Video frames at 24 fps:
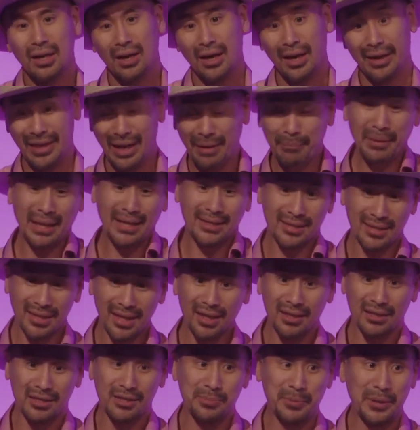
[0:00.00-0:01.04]
And that makes
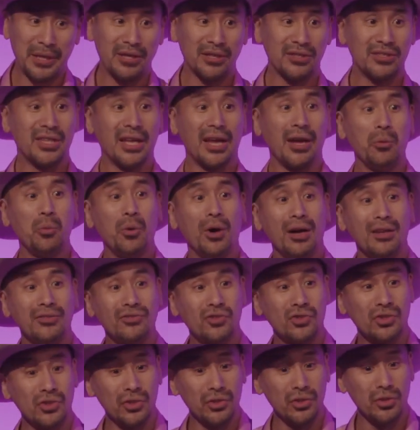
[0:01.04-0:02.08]
sense, because they want
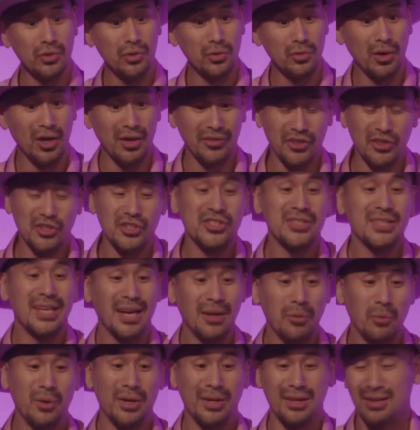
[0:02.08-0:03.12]
to
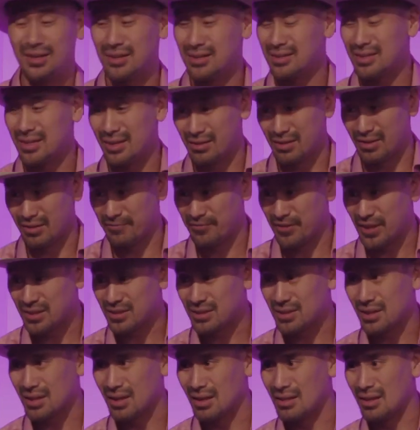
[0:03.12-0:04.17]
understand what it is they're
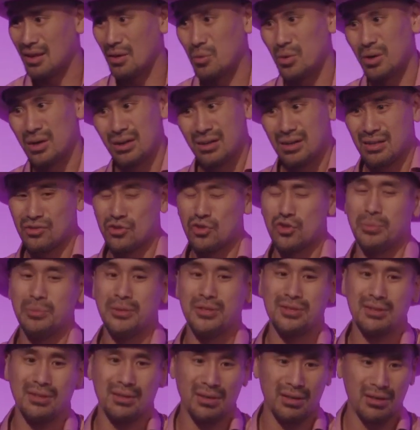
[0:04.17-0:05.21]
investing in. They want to
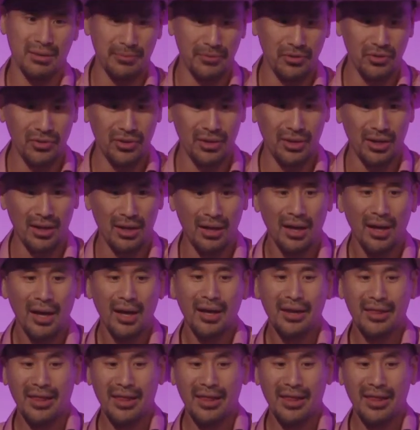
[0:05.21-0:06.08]
contribute to the community.